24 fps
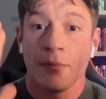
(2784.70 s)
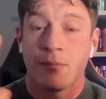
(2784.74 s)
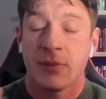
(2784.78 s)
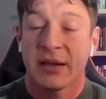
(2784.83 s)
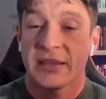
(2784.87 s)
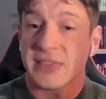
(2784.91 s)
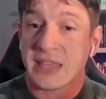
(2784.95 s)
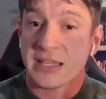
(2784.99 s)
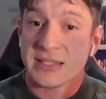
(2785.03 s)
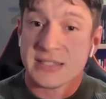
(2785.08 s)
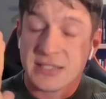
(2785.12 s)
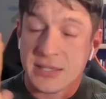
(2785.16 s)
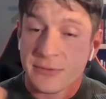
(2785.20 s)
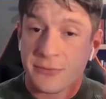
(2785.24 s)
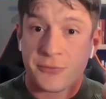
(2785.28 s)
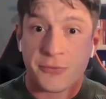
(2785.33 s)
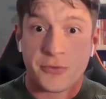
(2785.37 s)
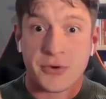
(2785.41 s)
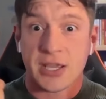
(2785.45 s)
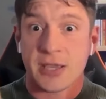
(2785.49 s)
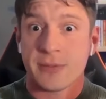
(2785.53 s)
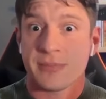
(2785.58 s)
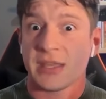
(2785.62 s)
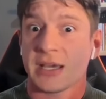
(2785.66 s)
But that's the
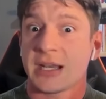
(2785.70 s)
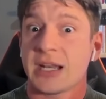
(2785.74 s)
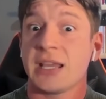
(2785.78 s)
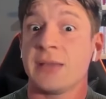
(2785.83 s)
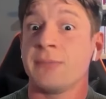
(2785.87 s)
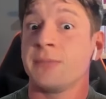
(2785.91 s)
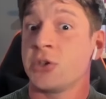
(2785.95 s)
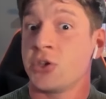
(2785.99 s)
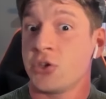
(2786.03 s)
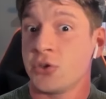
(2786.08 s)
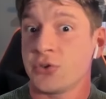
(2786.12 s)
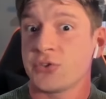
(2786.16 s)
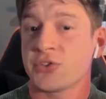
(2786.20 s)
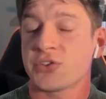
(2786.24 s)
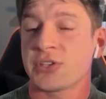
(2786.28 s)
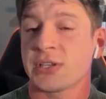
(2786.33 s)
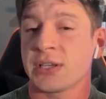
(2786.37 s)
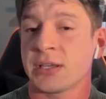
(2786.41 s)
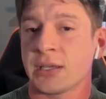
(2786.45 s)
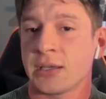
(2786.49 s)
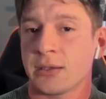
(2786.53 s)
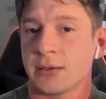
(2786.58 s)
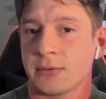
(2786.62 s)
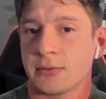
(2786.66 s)
frame that I'm
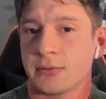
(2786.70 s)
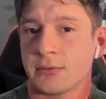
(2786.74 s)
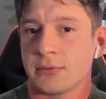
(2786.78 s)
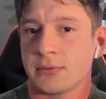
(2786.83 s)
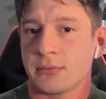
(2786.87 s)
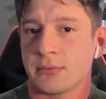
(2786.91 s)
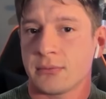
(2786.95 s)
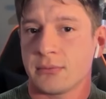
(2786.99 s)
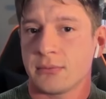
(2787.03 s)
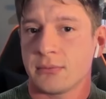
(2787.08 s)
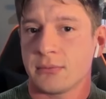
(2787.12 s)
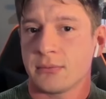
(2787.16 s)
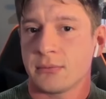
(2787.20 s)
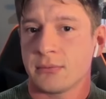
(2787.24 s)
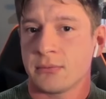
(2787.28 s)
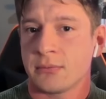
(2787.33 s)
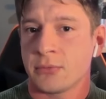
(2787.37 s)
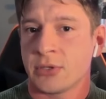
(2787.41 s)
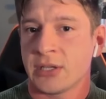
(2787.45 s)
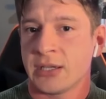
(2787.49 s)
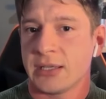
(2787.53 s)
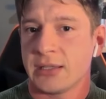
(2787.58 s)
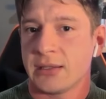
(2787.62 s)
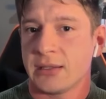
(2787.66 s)
using,
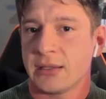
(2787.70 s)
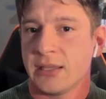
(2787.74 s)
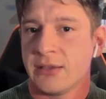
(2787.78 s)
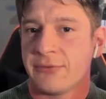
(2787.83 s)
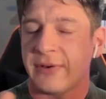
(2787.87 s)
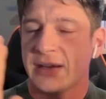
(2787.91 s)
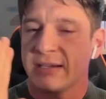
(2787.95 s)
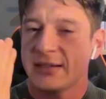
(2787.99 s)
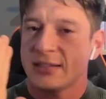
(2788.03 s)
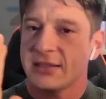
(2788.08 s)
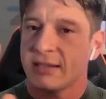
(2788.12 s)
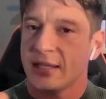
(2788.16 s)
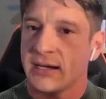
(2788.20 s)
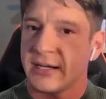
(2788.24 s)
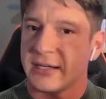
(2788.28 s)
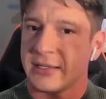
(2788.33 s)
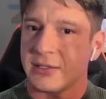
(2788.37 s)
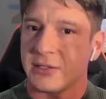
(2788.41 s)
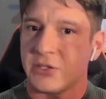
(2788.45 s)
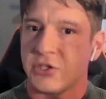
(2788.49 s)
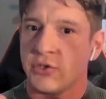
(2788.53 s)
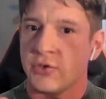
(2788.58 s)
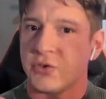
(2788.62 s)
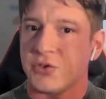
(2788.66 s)
right? If I
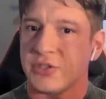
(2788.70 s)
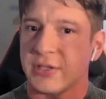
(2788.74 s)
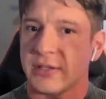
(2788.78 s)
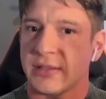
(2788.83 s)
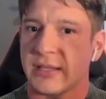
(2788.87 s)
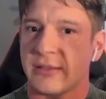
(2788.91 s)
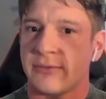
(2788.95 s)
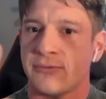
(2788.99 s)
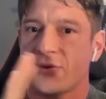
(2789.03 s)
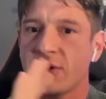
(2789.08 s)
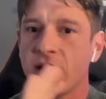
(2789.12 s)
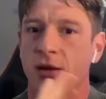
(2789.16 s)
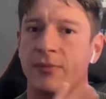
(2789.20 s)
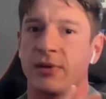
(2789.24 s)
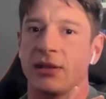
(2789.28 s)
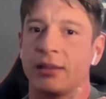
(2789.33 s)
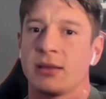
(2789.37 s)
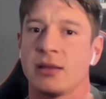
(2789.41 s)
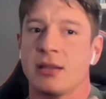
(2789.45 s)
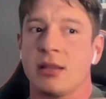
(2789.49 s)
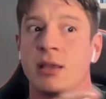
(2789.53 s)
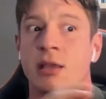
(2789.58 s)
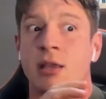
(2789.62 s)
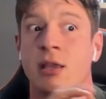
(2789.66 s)
start using that frame and,
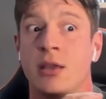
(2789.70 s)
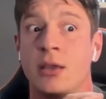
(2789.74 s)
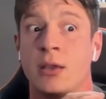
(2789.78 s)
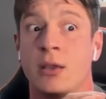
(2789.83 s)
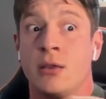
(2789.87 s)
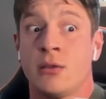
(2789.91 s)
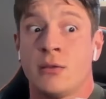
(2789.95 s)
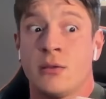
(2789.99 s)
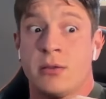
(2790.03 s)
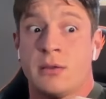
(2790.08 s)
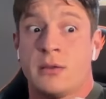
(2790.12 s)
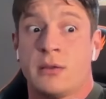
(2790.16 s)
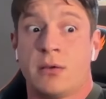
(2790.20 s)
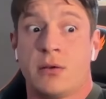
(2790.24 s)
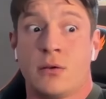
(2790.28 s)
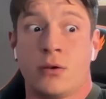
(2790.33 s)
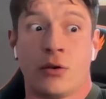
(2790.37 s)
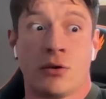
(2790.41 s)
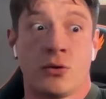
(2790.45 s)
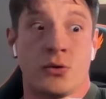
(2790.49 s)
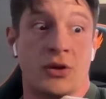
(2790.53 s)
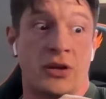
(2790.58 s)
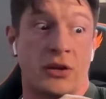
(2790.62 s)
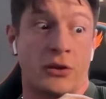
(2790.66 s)

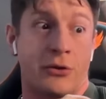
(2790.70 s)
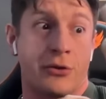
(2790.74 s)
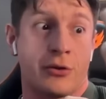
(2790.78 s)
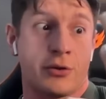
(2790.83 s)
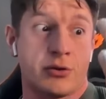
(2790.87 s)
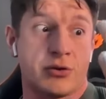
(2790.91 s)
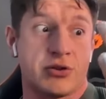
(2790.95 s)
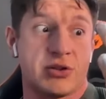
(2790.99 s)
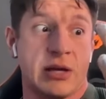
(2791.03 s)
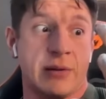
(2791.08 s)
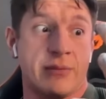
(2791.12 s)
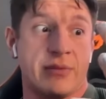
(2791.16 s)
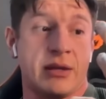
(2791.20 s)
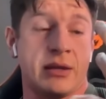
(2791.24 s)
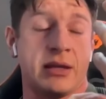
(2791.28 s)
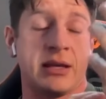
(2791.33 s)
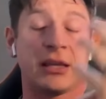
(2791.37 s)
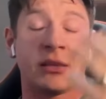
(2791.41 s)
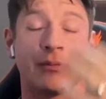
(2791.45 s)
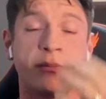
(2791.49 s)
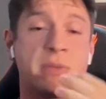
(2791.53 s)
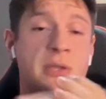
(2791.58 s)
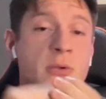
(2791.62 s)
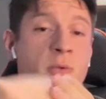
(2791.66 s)
oh, he threw something
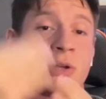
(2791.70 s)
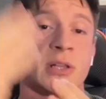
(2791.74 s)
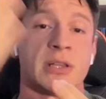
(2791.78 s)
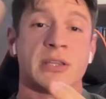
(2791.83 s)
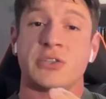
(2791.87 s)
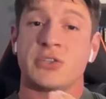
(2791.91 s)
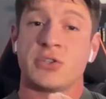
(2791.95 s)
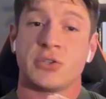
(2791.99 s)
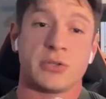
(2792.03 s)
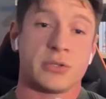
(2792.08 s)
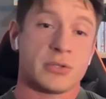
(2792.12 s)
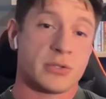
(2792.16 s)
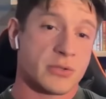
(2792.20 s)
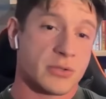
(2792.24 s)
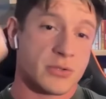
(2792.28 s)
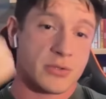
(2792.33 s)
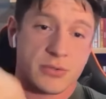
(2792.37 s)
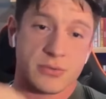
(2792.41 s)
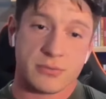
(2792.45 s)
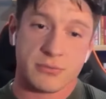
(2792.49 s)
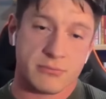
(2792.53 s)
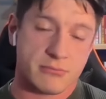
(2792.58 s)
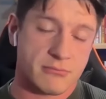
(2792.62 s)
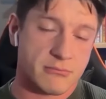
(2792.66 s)
at me, well, it's
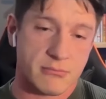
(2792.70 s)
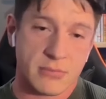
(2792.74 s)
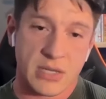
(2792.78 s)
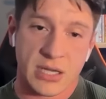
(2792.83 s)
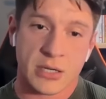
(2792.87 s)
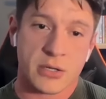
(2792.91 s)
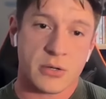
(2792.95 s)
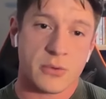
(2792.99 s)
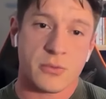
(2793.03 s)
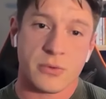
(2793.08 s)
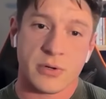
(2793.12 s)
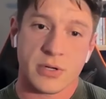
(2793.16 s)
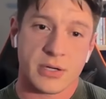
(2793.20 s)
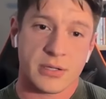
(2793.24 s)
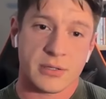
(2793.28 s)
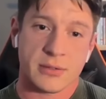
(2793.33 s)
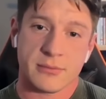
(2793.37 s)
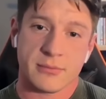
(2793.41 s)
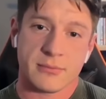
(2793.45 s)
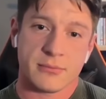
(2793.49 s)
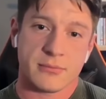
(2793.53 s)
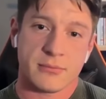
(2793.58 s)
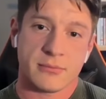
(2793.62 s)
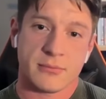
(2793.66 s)
yours. I don't want it.
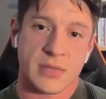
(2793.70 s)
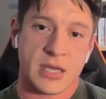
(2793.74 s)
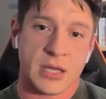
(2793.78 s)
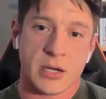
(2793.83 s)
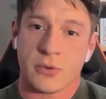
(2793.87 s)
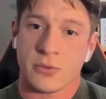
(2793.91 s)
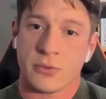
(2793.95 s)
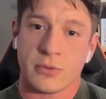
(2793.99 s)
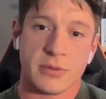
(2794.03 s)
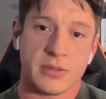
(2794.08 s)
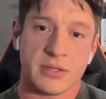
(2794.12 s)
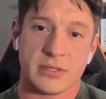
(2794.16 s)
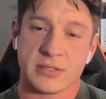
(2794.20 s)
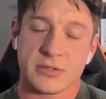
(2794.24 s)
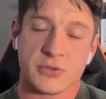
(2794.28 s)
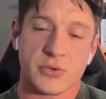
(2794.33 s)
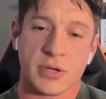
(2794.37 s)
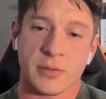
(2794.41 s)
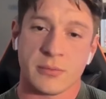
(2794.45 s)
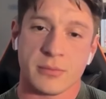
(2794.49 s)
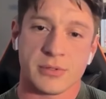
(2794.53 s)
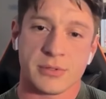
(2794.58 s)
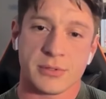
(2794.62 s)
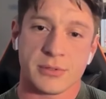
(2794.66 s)
I don't want these
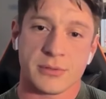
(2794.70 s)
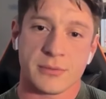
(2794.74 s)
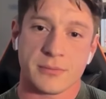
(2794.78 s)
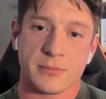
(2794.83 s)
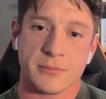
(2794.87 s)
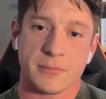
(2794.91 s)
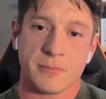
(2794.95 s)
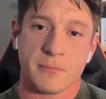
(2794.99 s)
troubles.